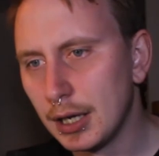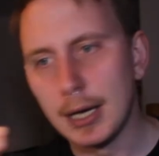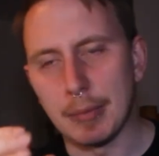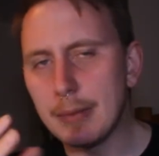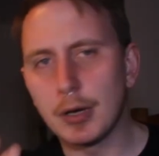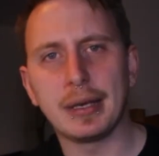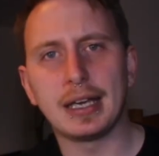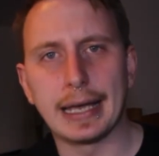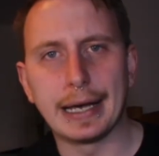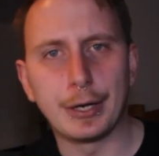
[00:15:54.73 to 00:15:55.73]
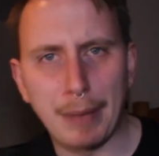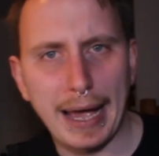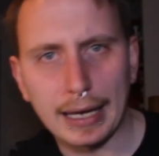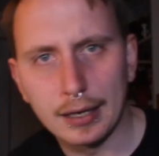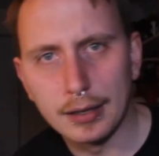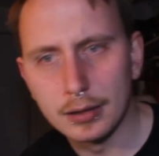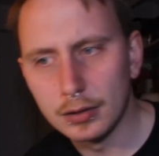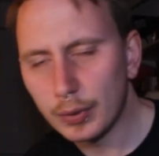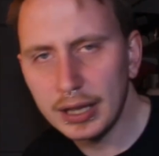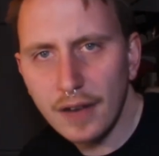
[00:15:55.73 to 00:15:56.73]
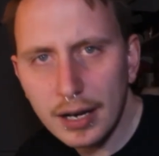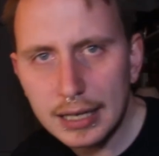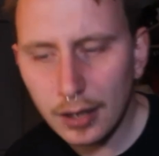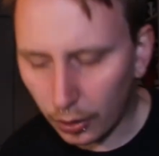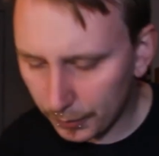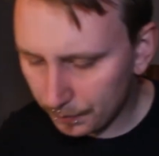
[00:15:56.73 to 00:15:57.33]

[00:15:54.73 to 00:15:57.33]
people are being held back when they're fucking not.